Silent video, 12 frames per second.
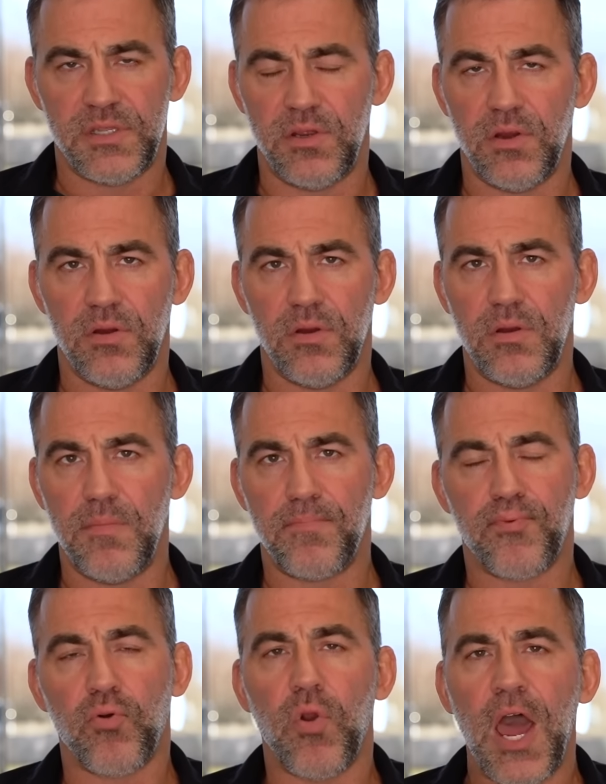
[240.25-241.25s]
Their
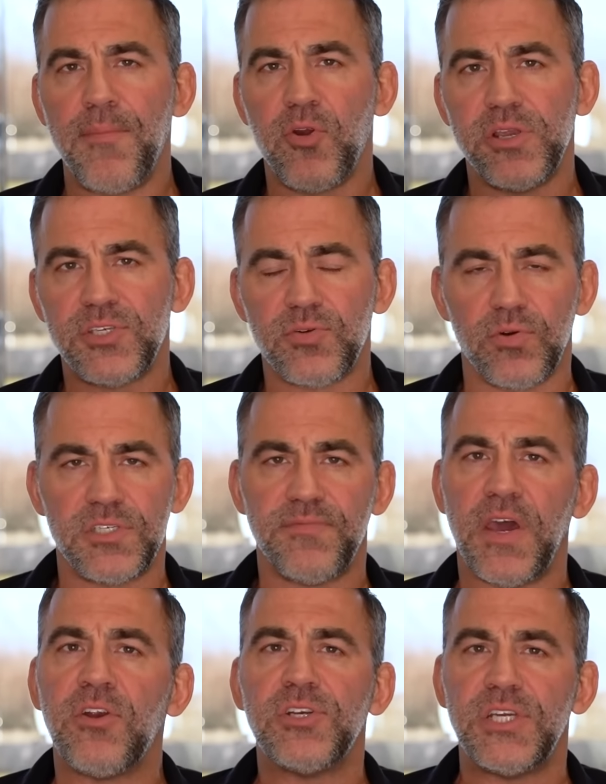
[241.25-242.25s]
primary source
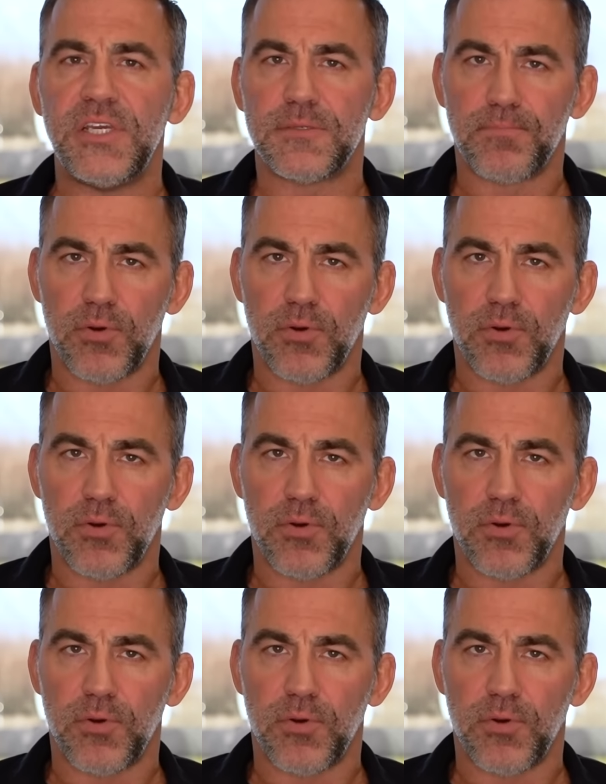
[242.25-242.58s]
of energy is